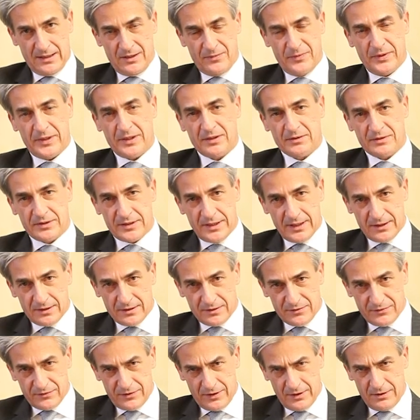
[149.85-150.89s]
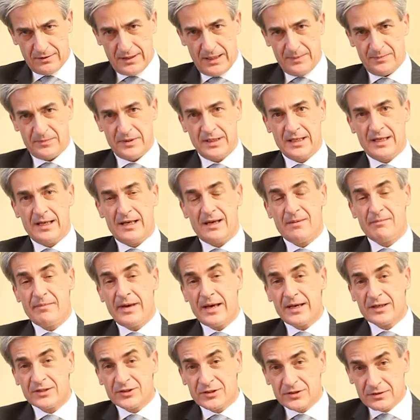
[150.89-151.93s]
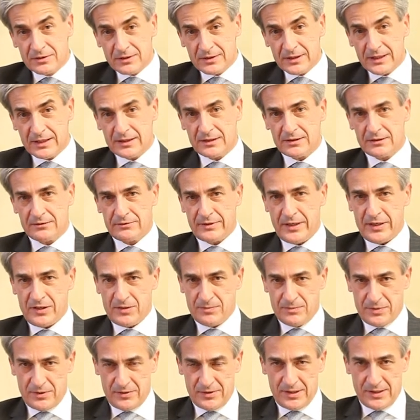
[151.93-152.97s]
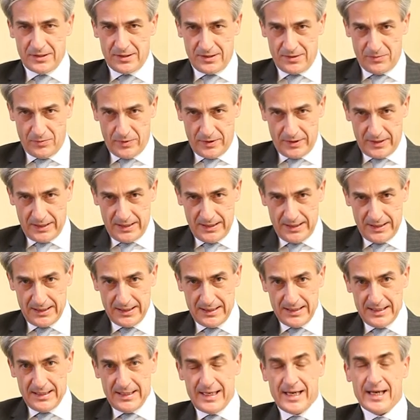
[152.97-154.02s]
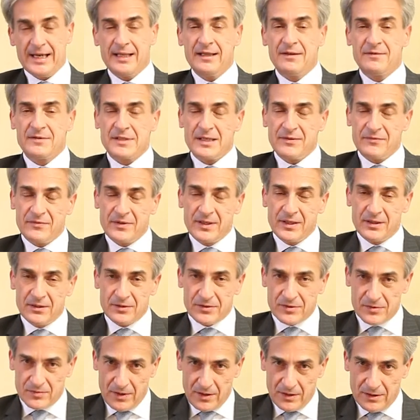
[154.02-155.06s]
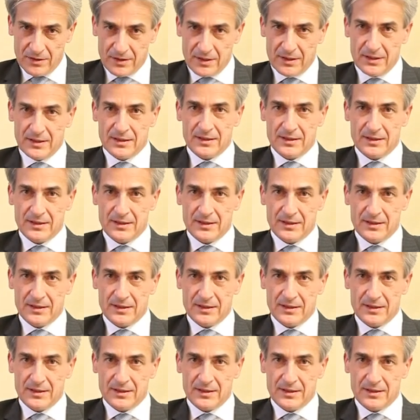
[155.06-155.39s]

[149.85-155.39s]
We continue to follow up, make sure the integration process is working, and if something goes wrong,